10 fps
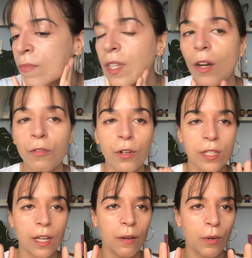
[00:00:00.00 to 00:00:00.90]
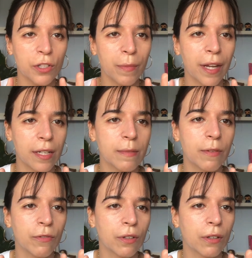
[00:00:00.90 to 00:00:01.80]
Of course, I wash my hands
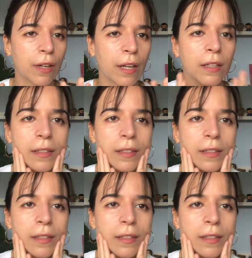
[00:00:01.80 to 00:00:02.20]
before, okay?